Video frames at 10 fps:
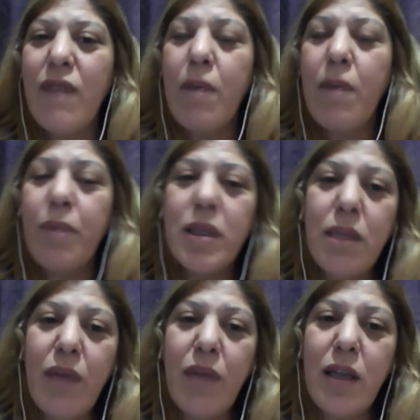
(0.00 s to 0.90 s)
a
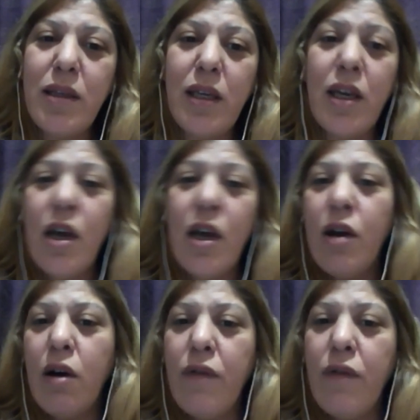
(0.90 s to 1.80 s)
possibility
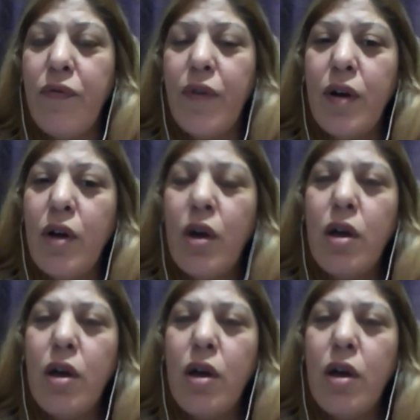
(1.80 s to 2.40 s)
of the